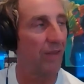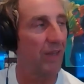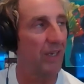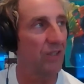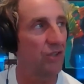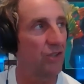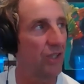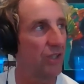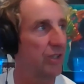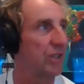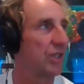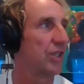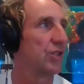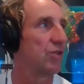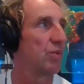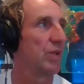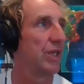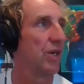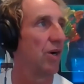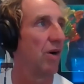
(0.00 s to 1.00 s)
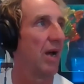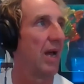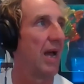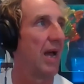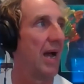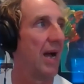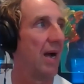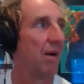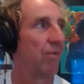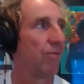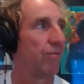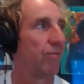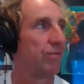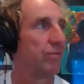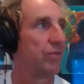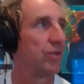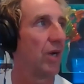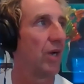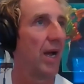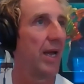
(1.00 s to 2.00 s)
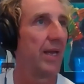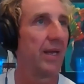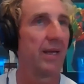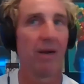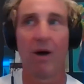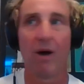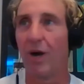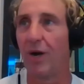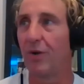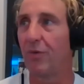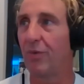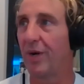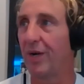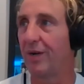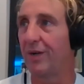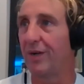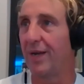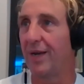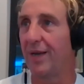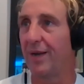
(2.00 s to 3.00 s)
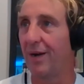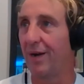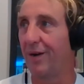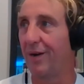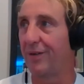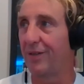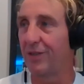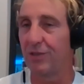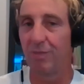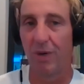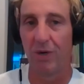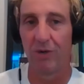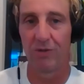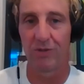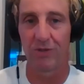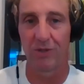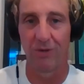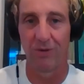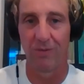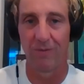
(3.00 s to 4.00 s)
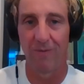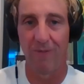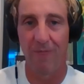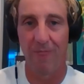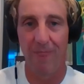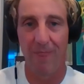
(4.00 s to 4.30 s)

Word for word: I think just because we don't have giant hardware at our disposal,